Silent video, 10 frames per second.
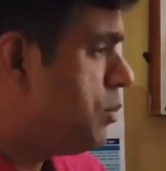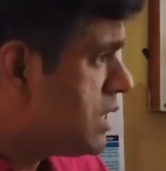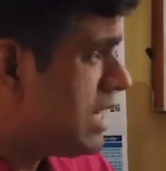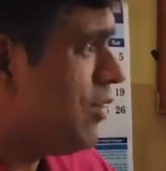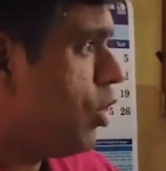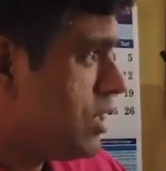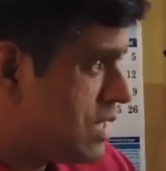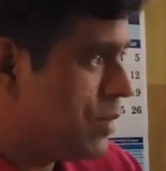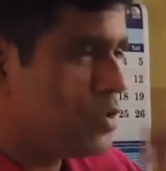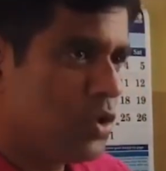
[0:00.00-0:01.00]
It must have
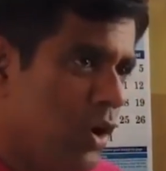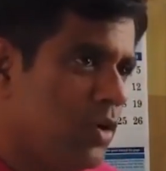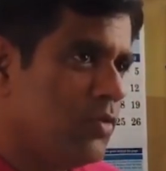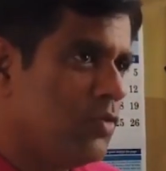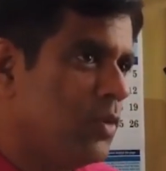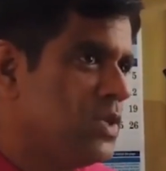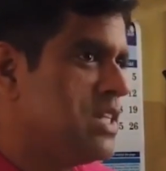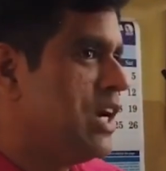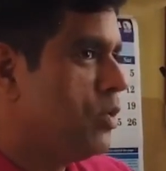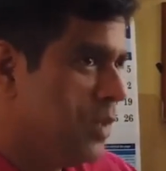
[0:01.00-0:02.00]
got some sock from
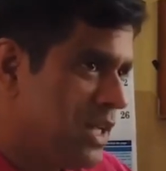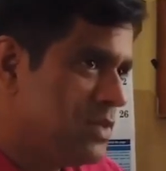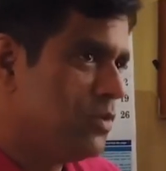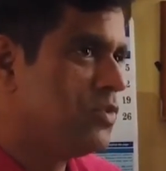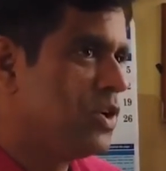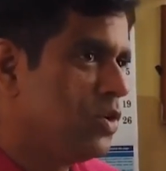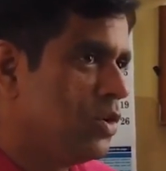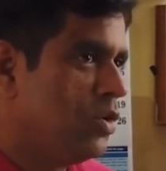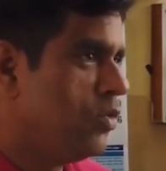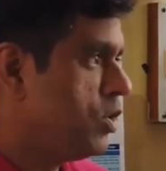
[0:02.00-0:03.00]
the cytoplasm of
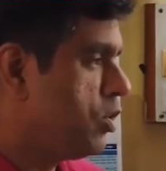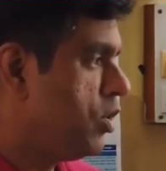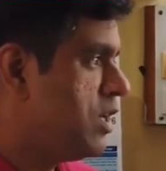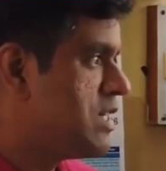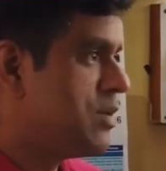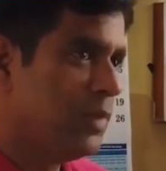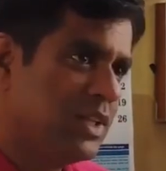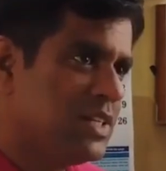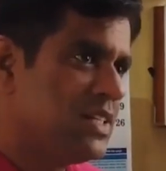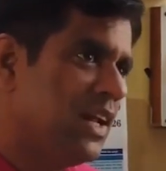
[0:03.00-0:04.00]
the what you call as the
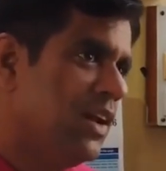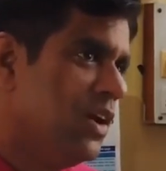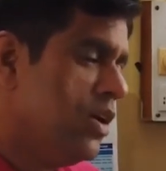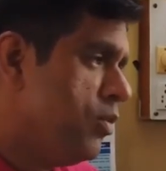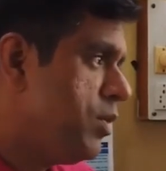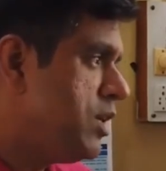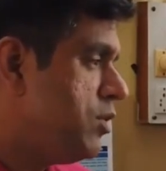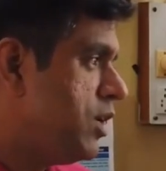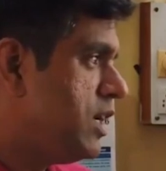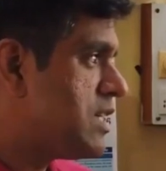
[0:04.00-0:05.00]
mother cell.
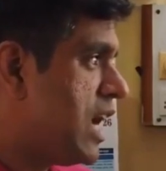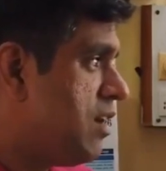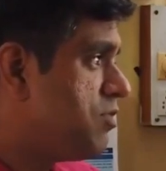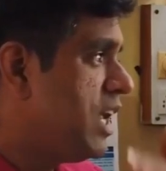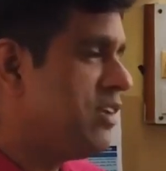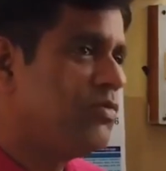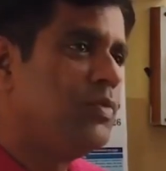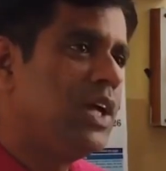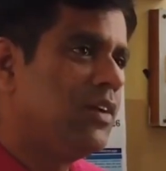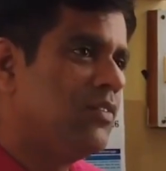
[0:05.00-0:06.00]
But its
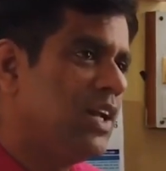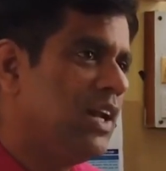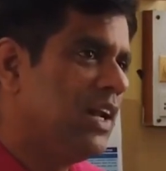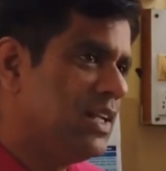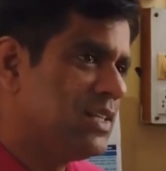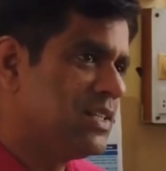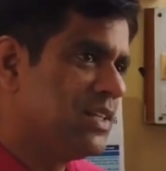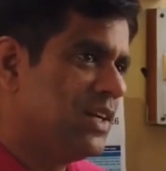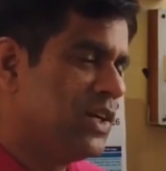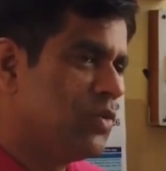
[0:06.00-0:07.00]
half-life being very
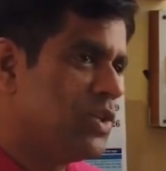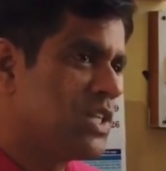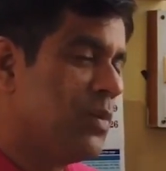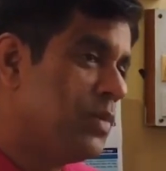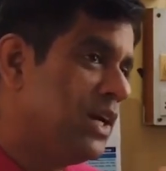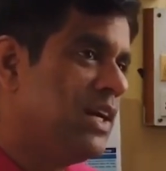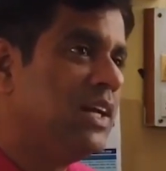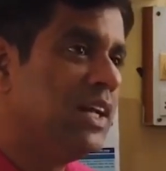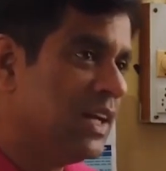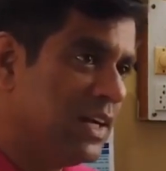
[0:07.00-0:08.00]
less, it was
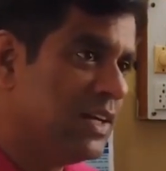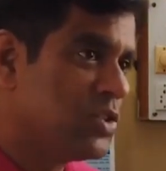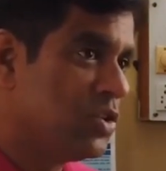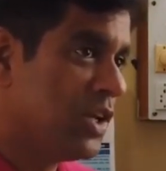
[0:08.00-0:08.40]
completely degraded.